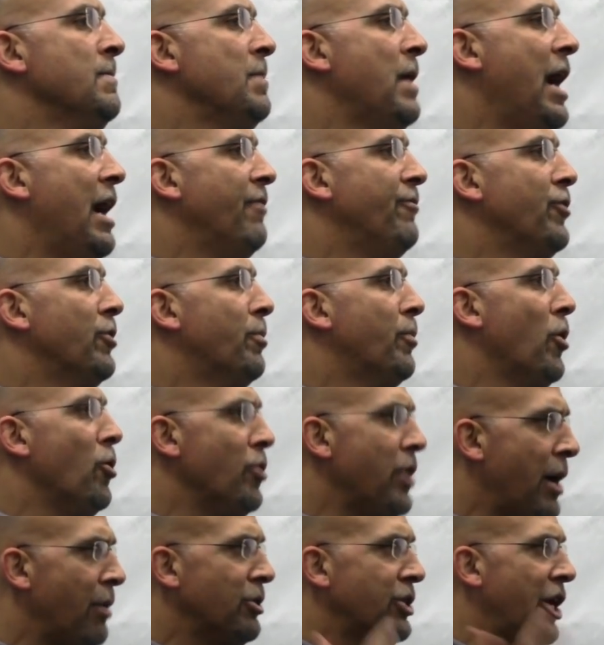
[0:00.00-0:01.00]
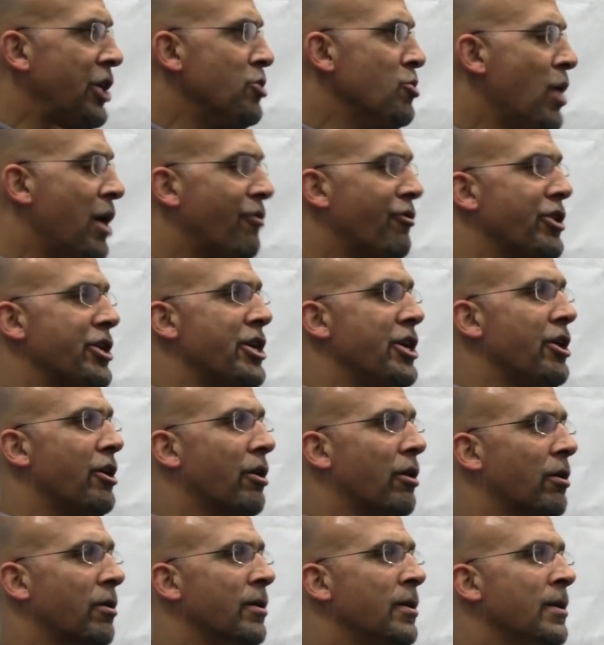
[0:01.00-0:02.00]
after pro day, which I do every
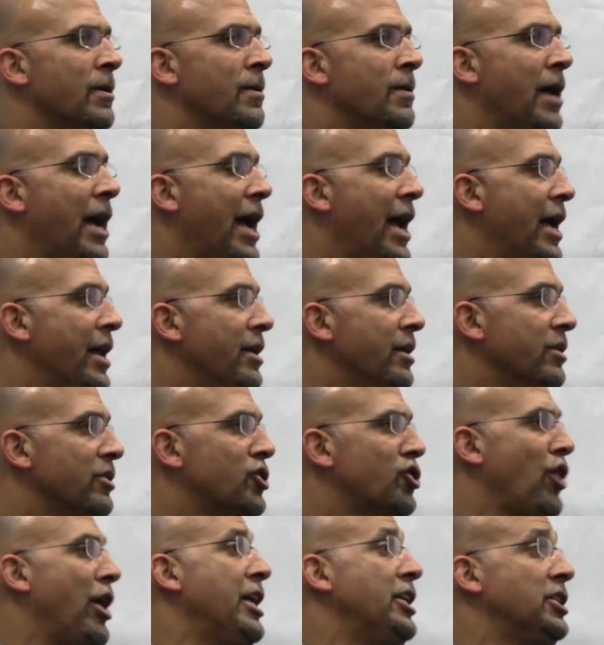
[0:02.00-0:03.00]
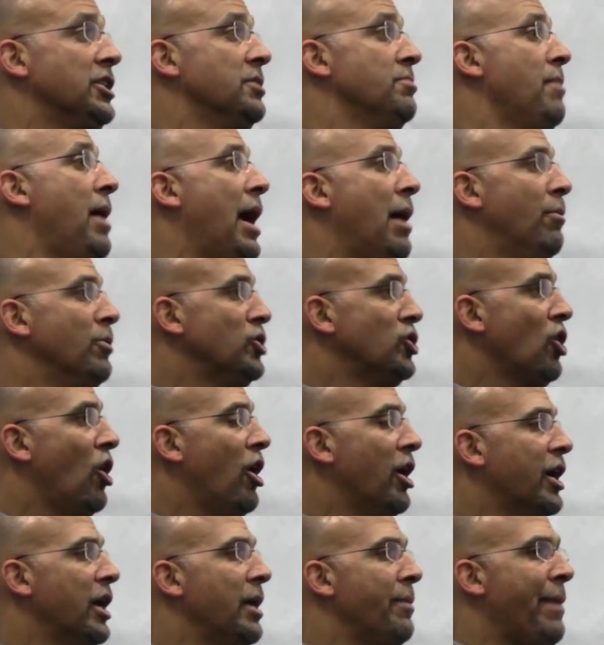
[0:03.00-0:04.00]
year. And Trace's mom was
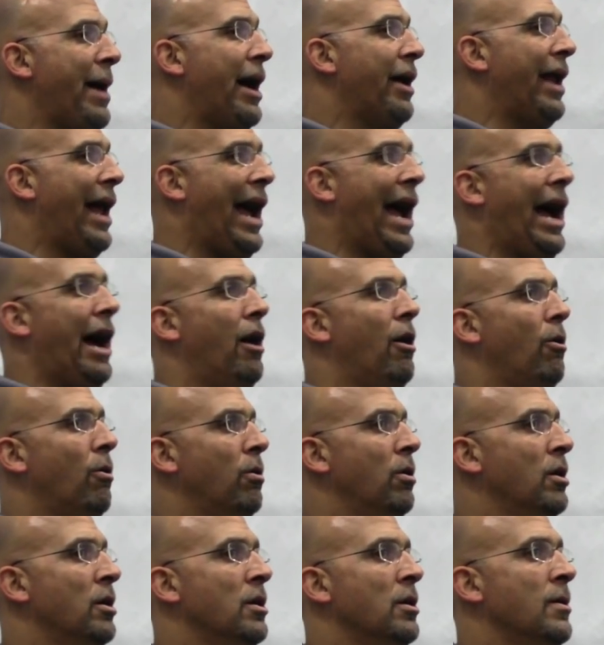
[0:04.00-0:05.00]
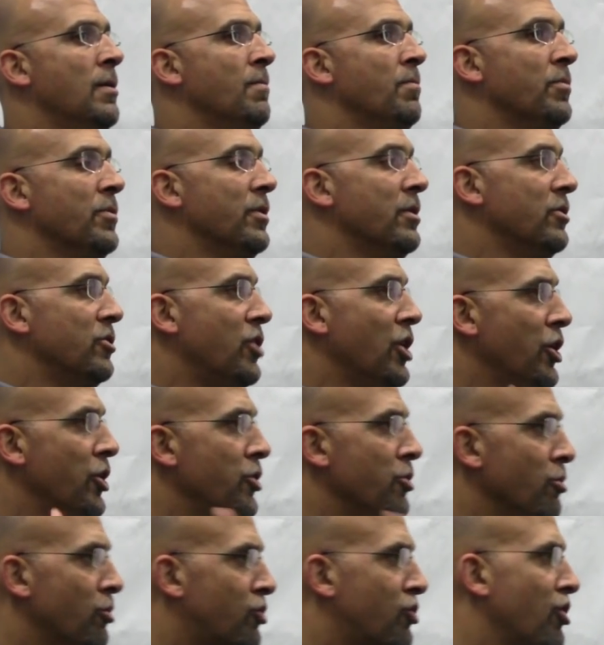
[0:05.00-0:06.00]
talking about how
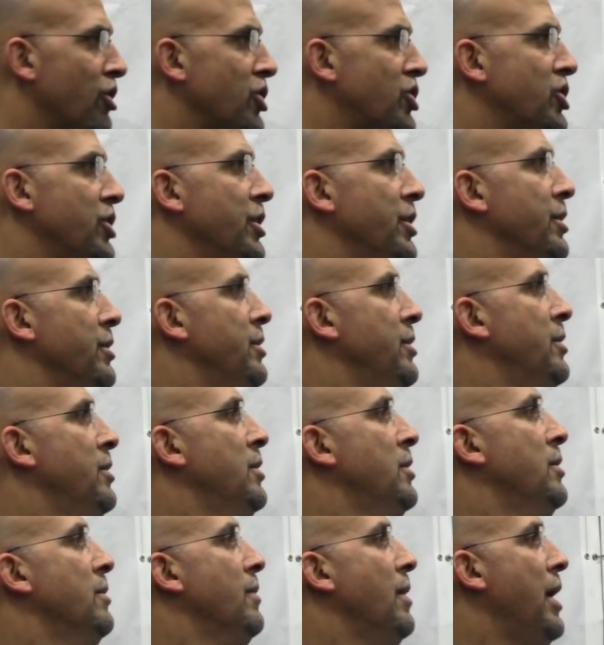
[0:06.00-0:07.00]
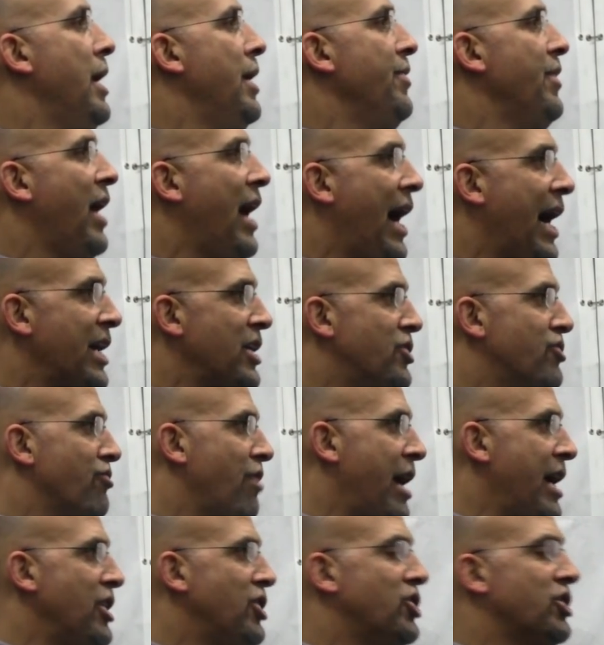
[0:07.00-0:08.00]
the nutrition and the
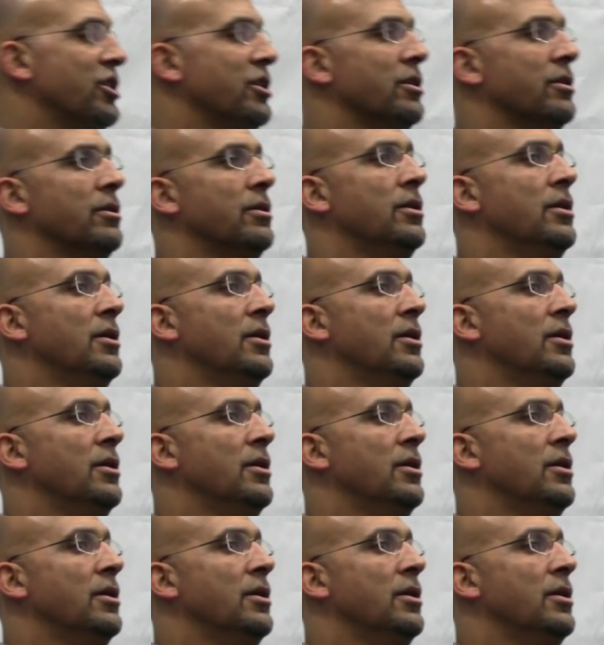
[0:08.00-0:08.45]
hydration